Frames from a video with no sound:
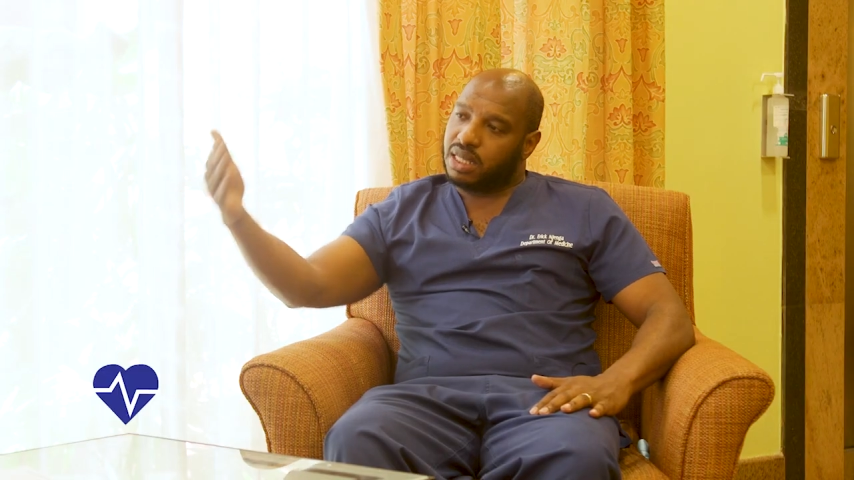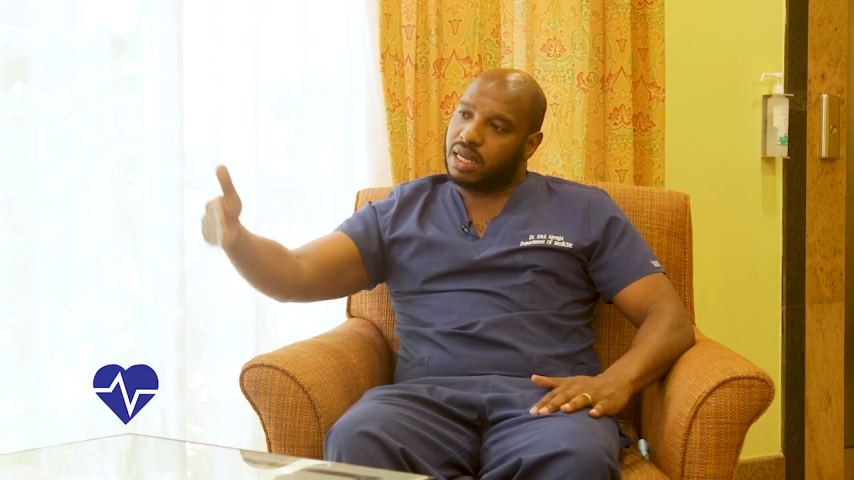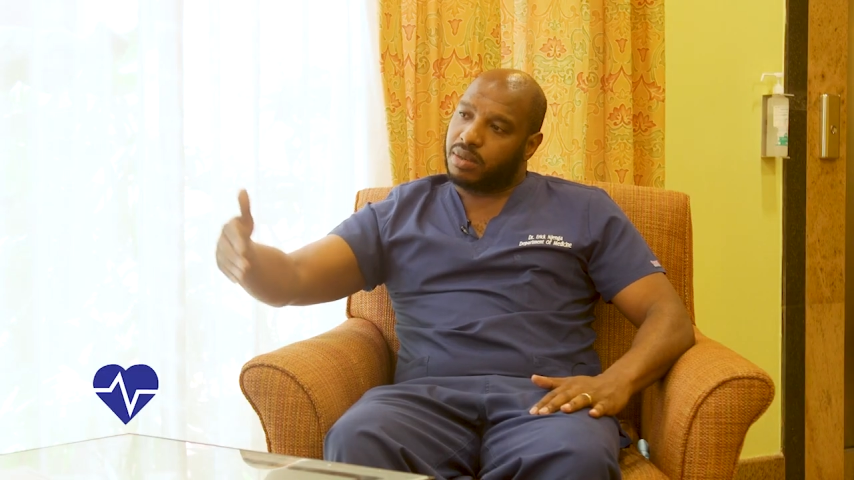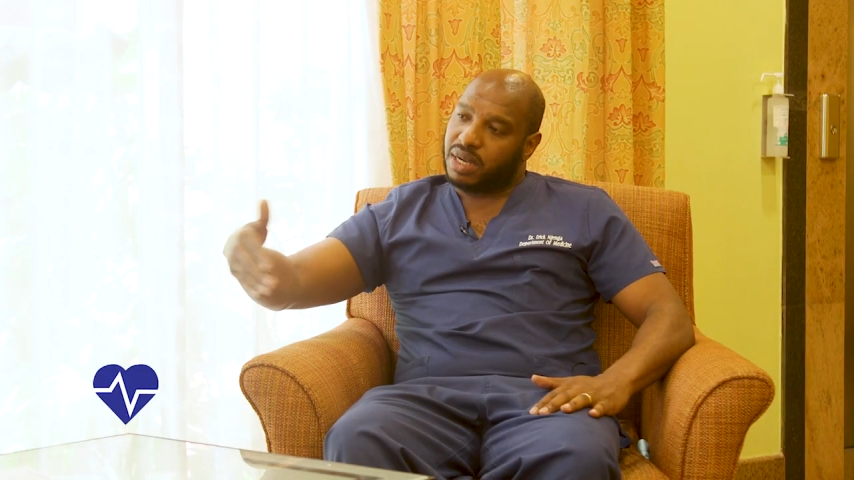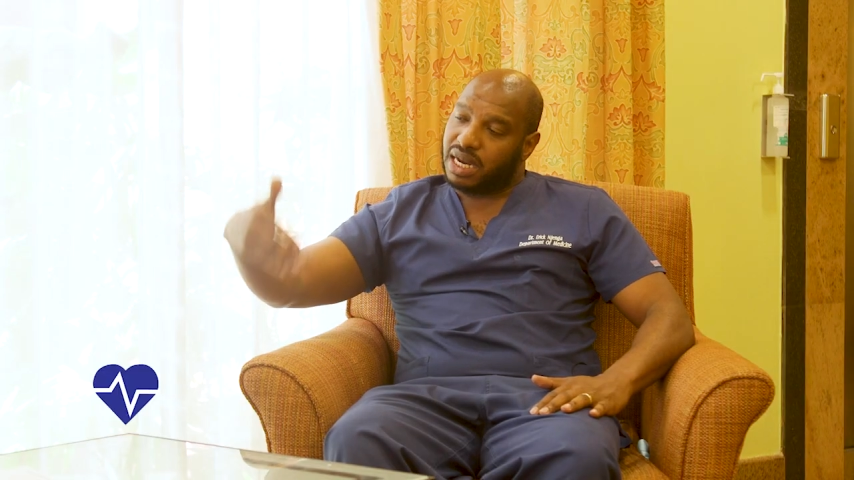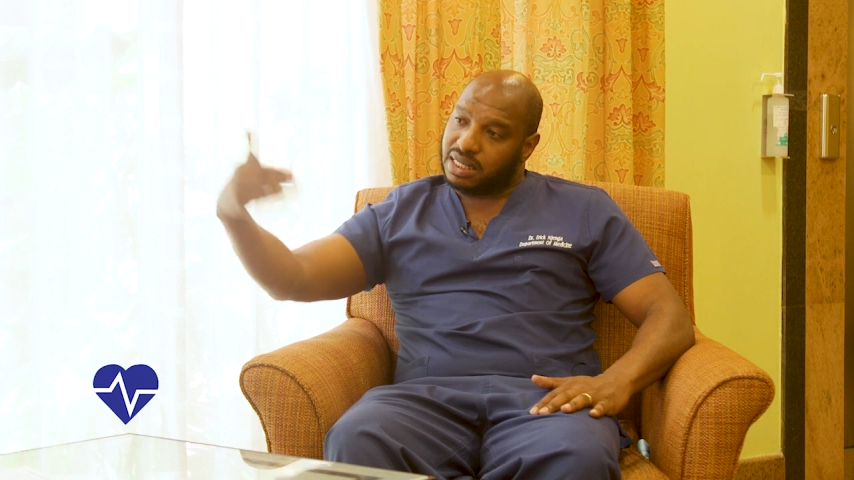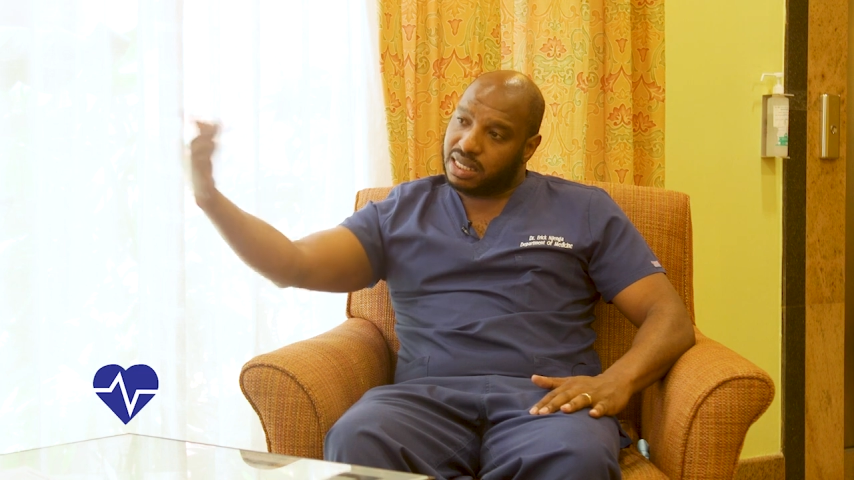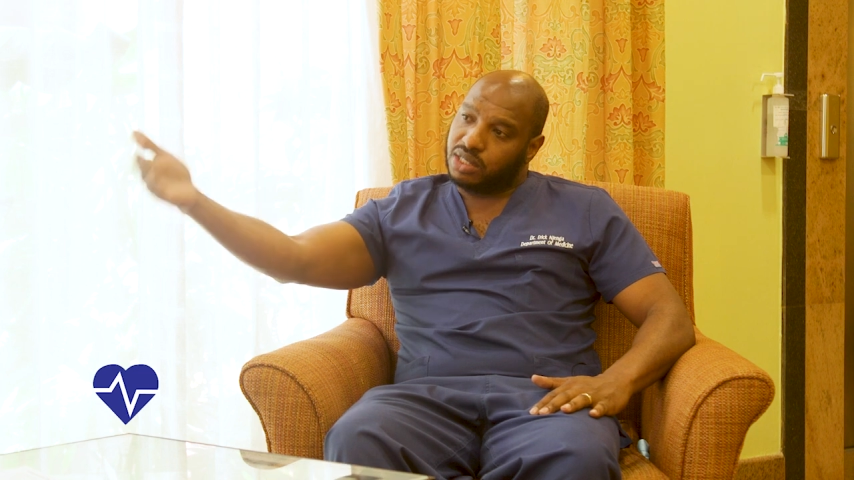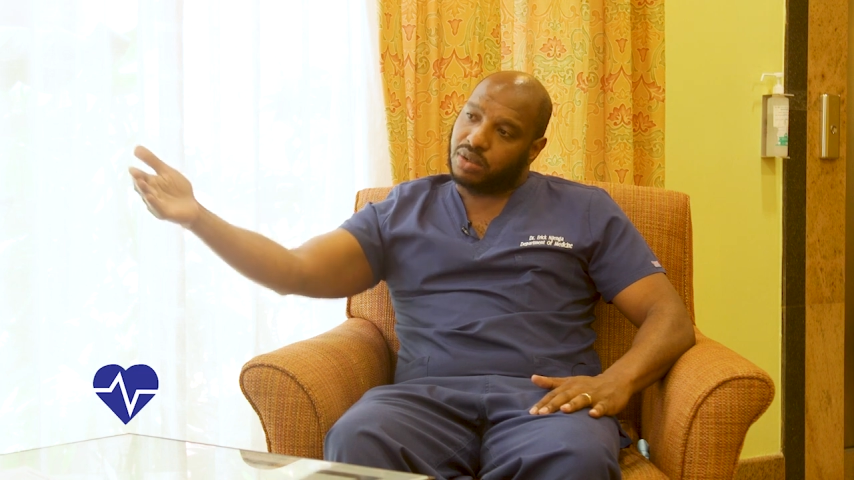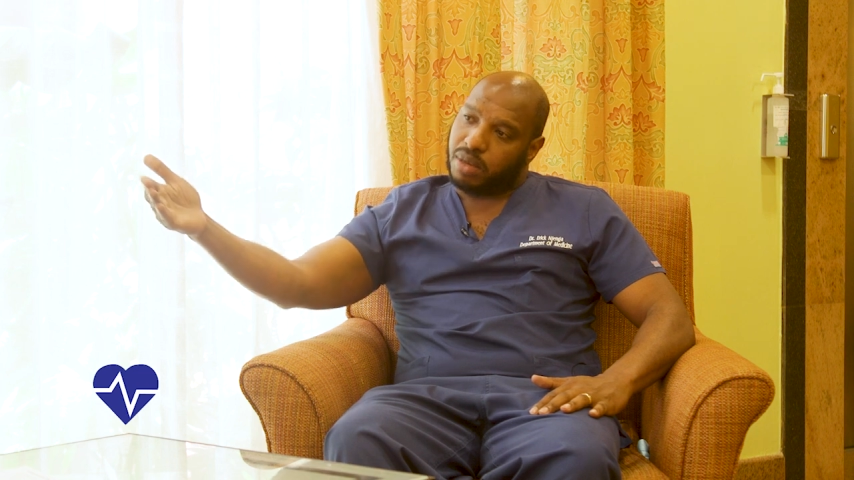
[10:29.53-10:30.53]
we can
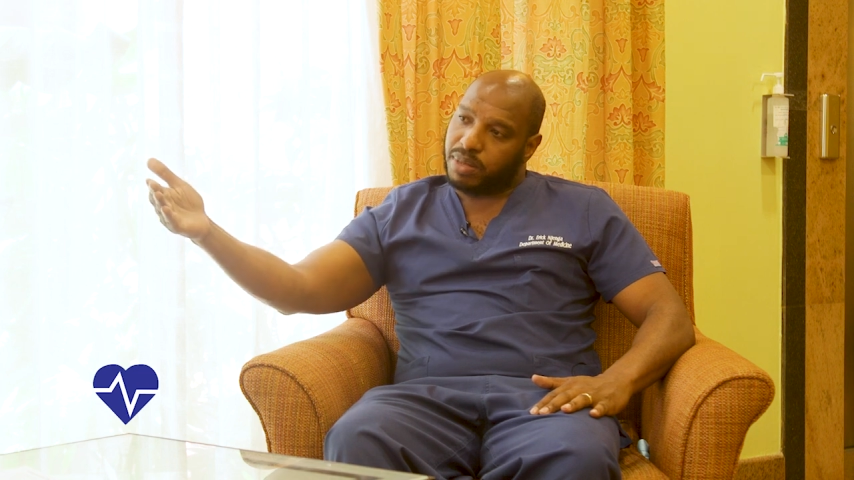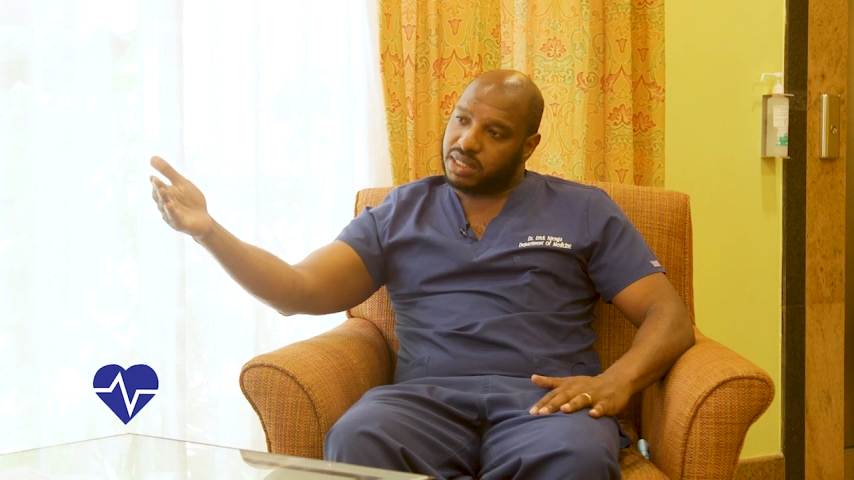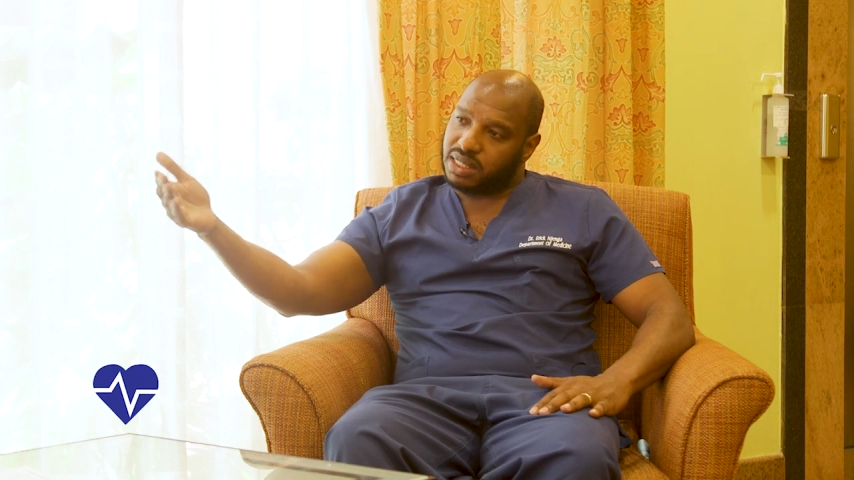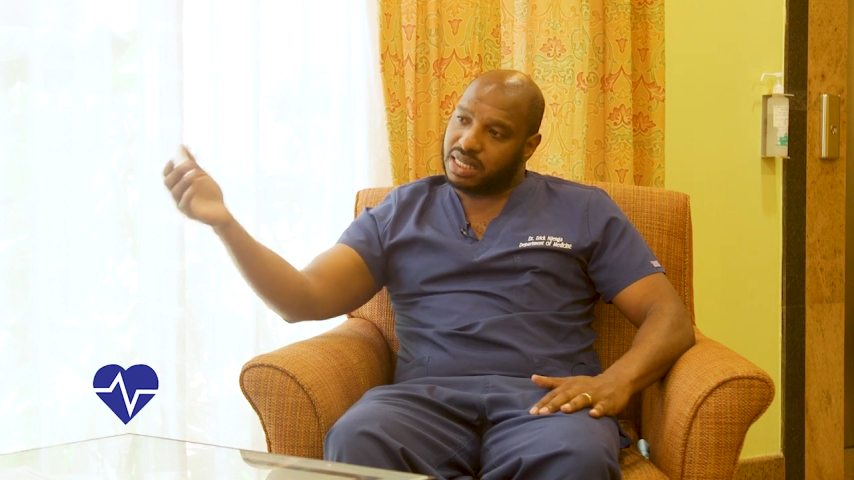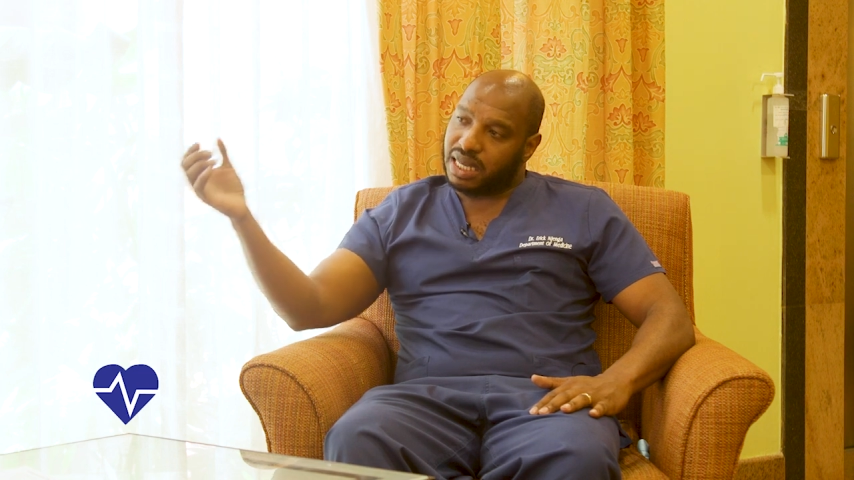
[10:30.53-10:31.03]
send to our patients,